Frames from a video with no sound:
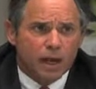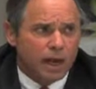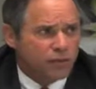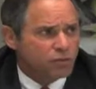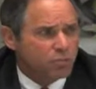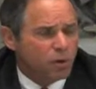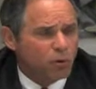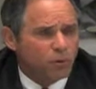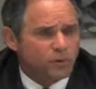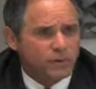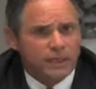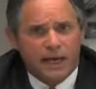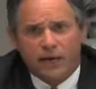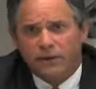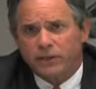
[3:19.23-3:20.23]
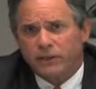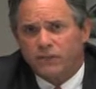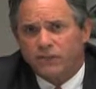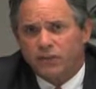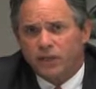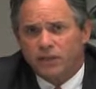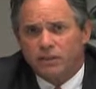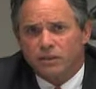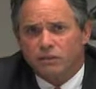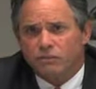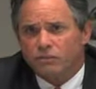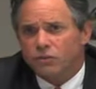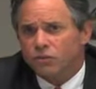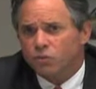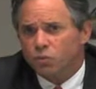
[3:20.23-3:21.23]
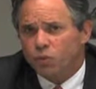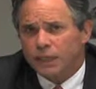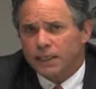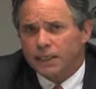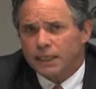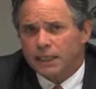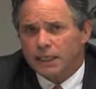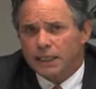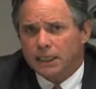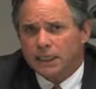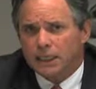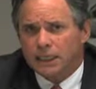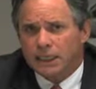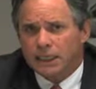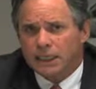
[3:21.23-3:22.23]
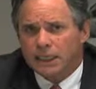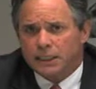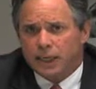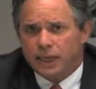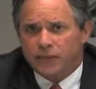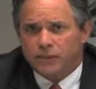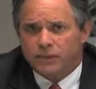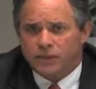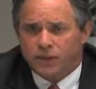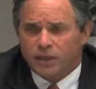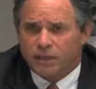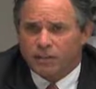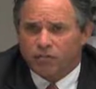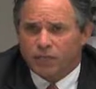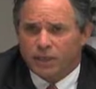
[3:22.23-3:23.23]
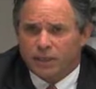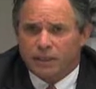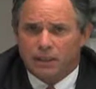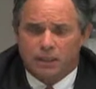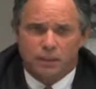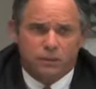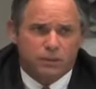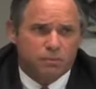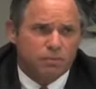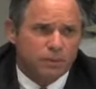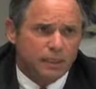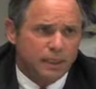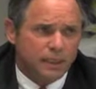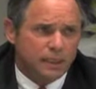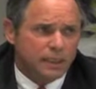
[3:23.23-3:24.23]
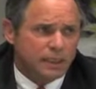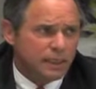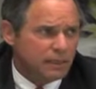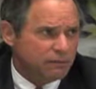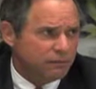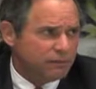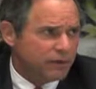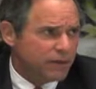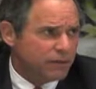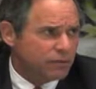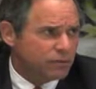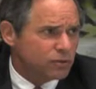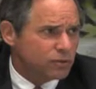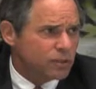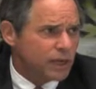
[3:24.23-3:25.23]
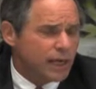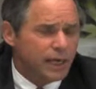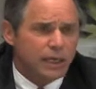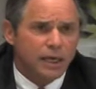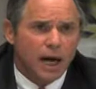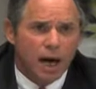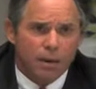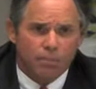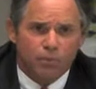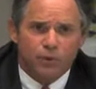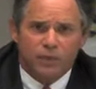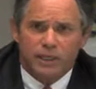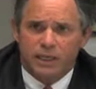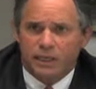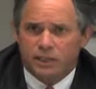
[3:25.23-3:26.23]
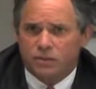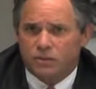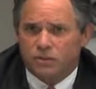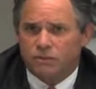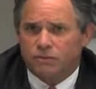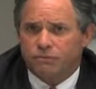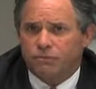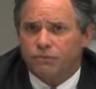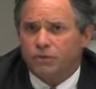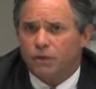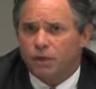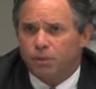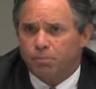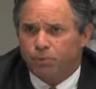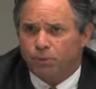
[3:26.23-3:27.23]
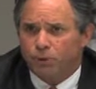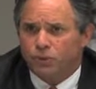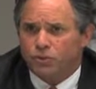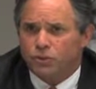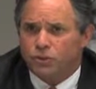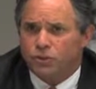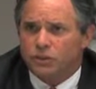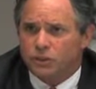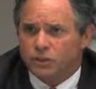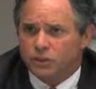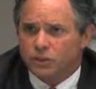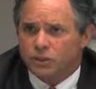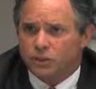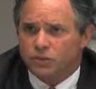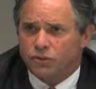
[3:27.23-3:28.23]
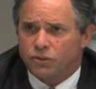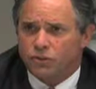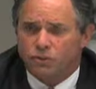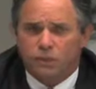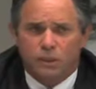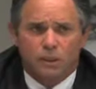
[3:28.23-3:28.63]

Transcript: I spoke with the county executive this weekend, and the county executive made clear to me that he favors a comprehensive approach to this issue.